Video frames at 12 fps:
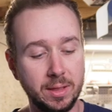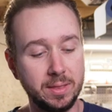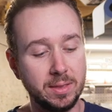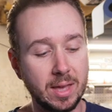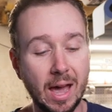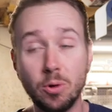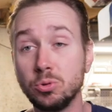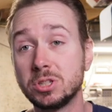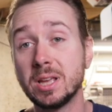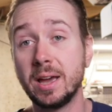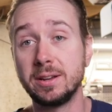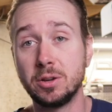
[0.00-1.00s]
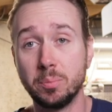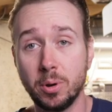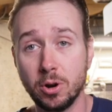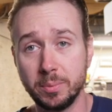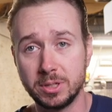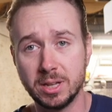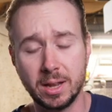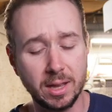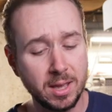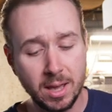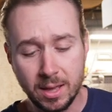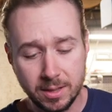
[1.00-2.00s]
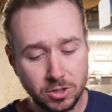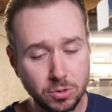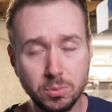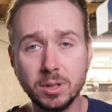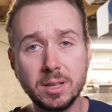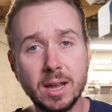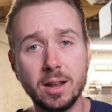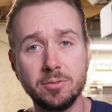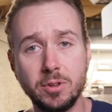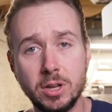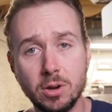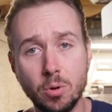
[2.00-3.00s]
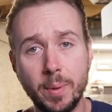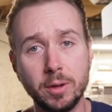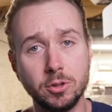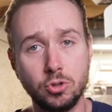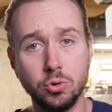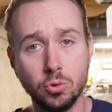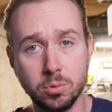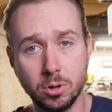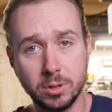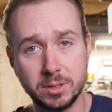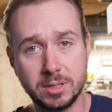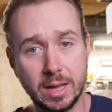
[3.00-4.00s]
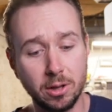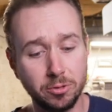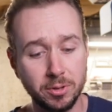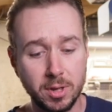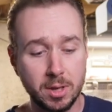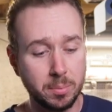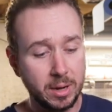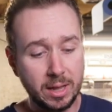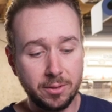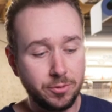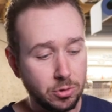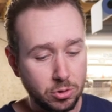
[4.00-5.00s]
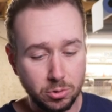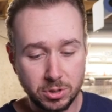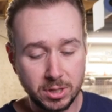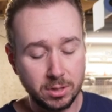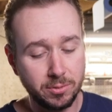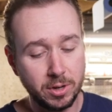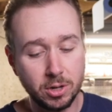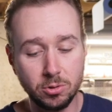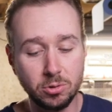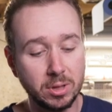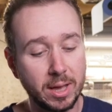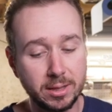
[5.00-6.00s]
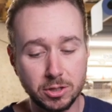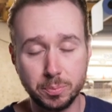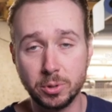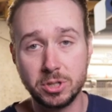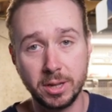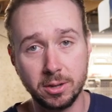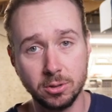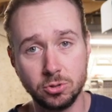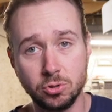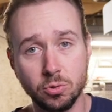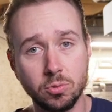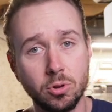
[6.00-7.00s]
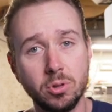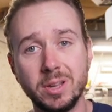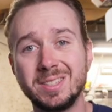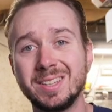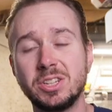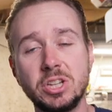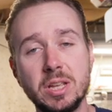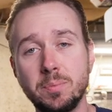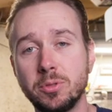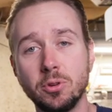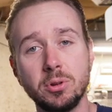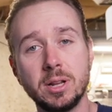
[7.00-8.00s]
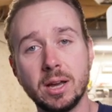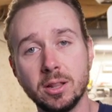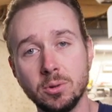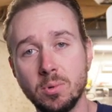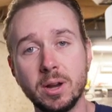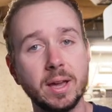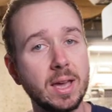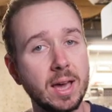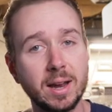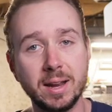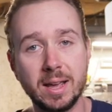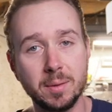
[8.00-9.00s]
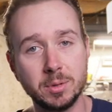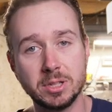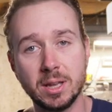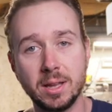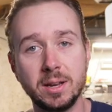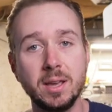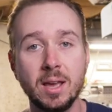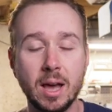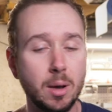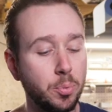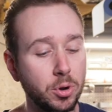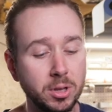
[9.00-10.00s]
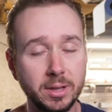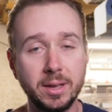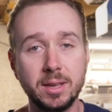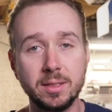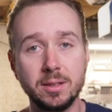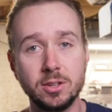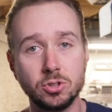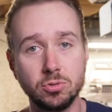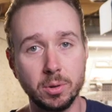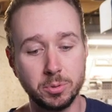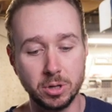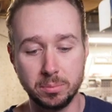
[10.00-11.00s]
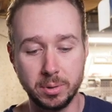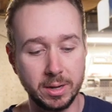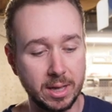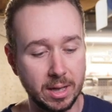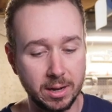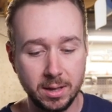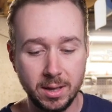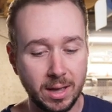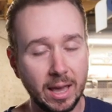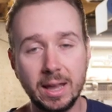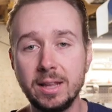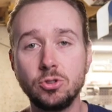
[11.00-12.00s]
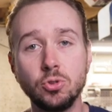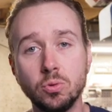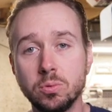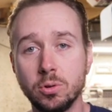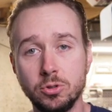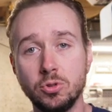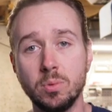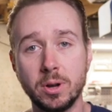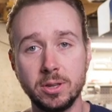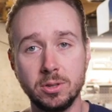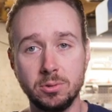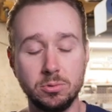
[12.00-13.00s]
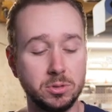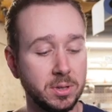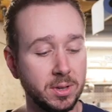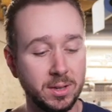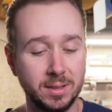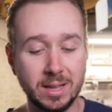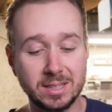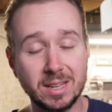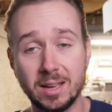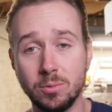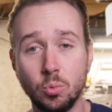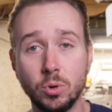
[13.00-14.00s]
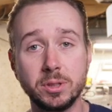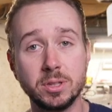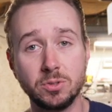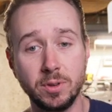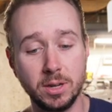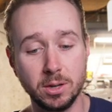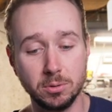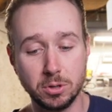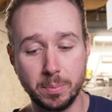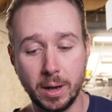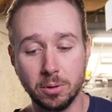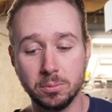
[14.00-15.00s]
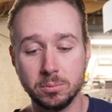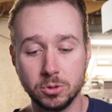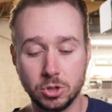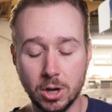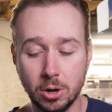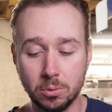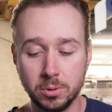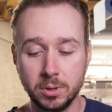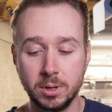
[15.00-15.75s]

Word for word: and outside compartments on it. This is really not a video about the tool roll itself, but if you do see the video, you like this particular tool roll, it's a cheap $30 one I got on Amazon. I'll put a link in the description, but again, any tool roll you wanna use, that's not what this video is about. So.